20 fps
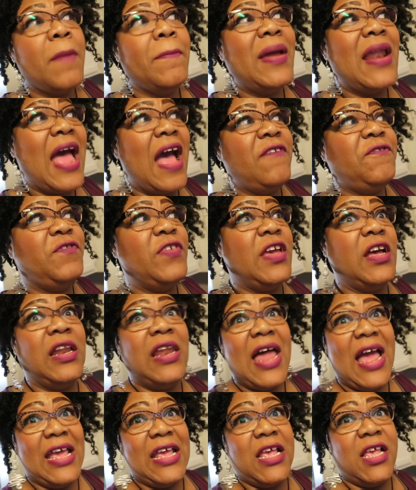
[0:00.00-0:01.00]
but I
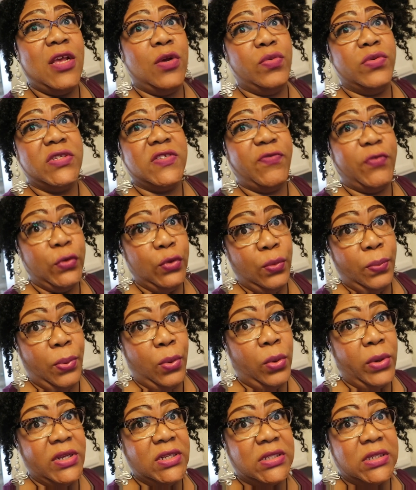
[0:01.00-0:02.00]
feel like it was food
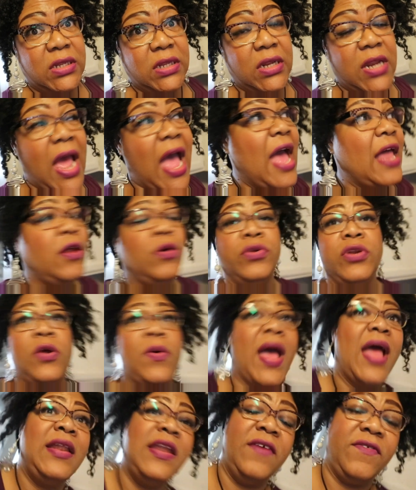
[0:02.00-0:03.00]
poisoning. I don't know. I